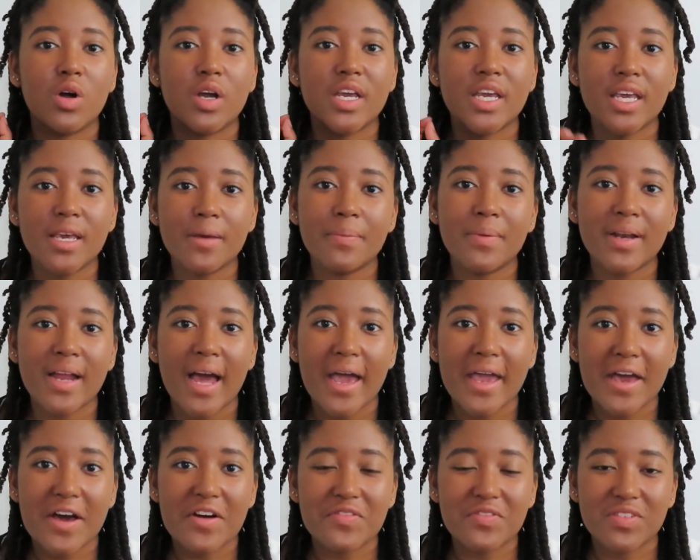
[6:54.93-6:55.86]
keep an
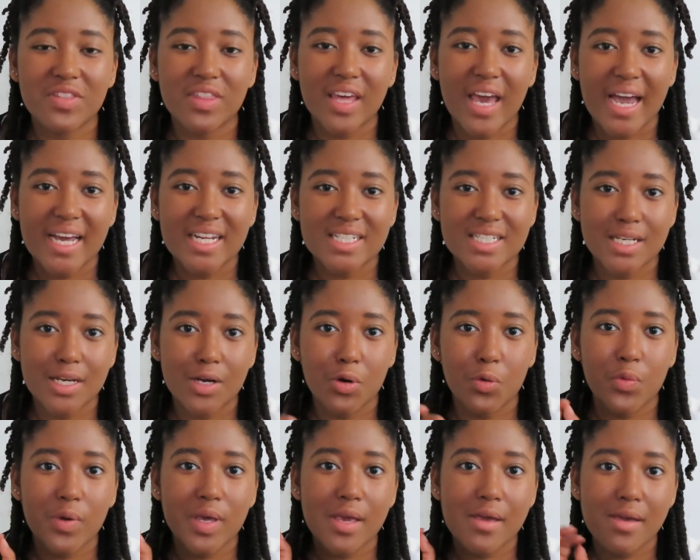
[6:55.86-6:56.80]
eye out for the
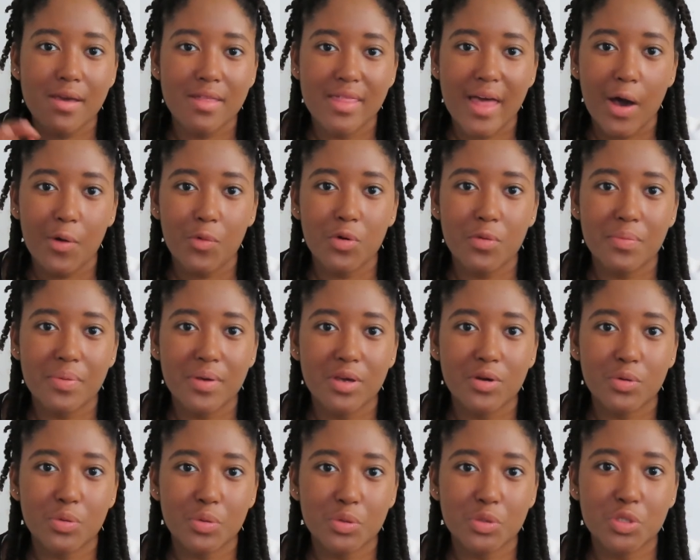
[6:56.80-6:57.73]
ideal week. That will be
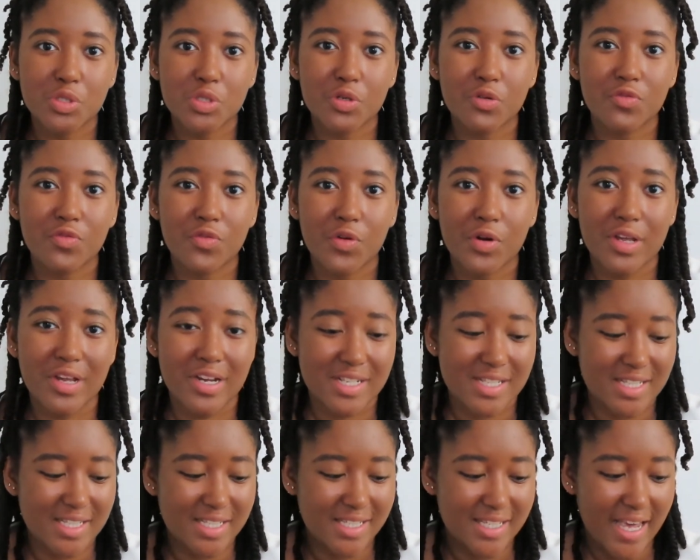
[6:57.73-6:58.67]
crucial for your
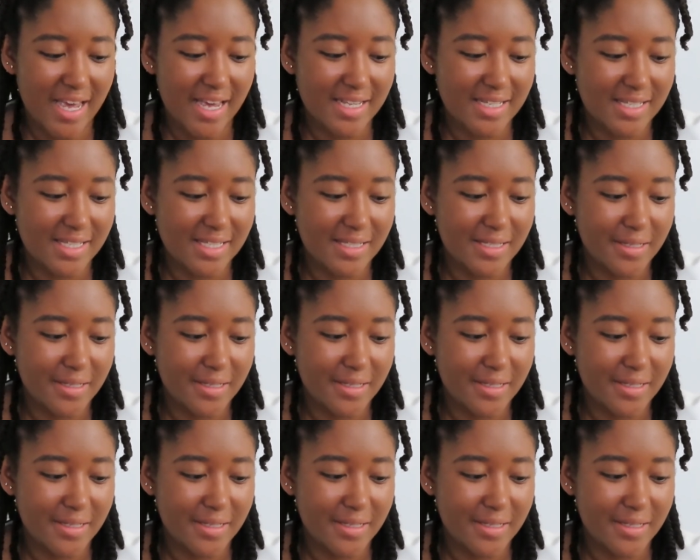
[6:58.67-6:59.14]
success.